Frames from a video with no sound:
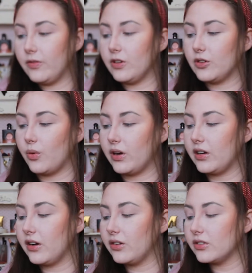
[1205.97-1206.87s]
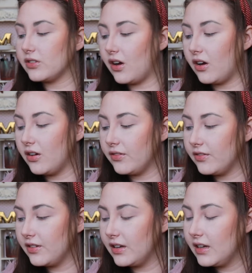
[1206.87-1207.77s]
for $20
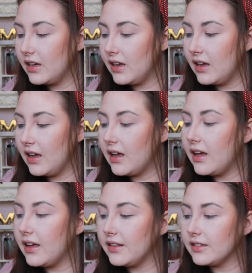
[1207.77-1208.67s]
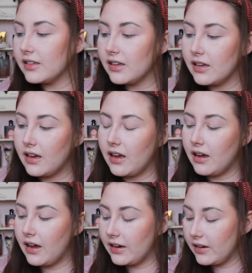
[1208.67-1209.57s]
off. And
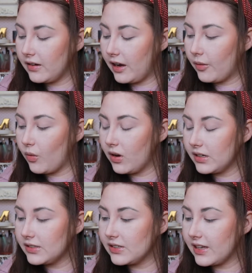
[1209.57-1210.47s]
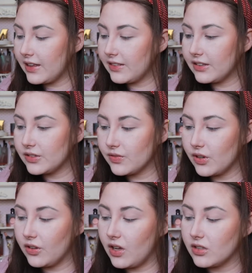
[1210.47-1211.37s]
I wanted to get this for
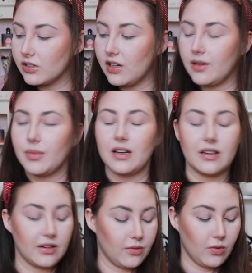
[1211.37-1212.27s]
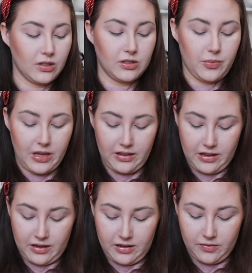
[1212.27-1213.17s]
a long time, but I didn't want to pay
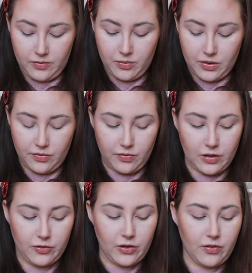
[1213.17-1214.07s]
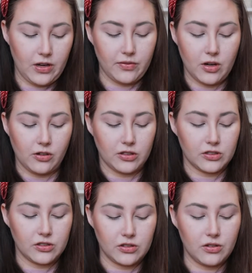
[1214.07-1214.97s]
that for me
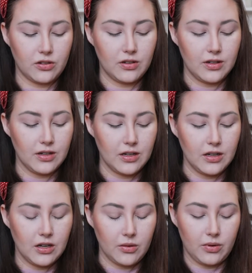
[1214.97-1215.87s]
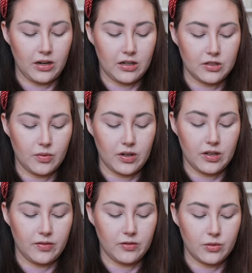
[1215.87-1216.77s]
$55. So when I got
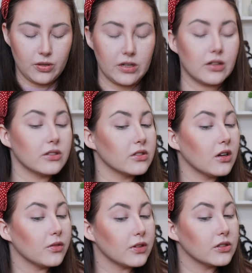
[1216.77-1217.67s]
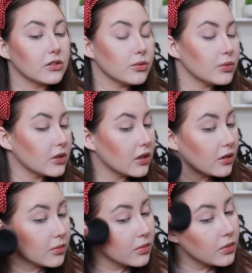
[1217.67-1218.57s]
$20 off, I scooped it
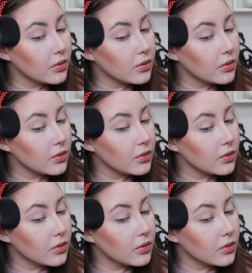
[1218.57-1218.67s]
up.